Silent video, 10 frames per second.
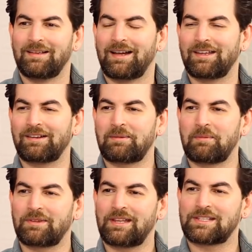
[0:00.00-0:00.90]
I
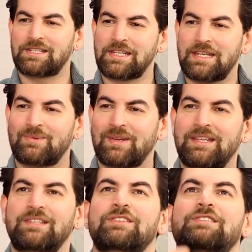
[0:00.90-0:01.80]
remember that scene where
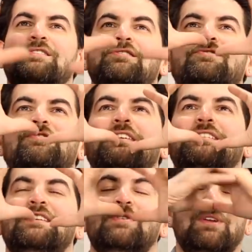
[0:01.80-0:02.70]
he just
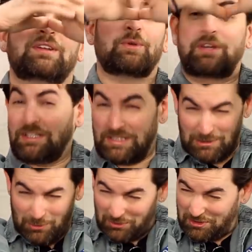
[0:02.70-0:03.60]
drinks it all down. It
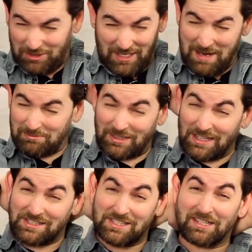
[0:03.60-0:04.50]
looked damn
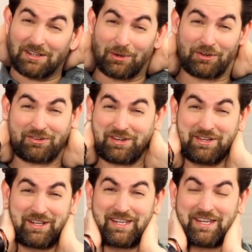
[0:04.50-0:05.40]
tasty, it looked really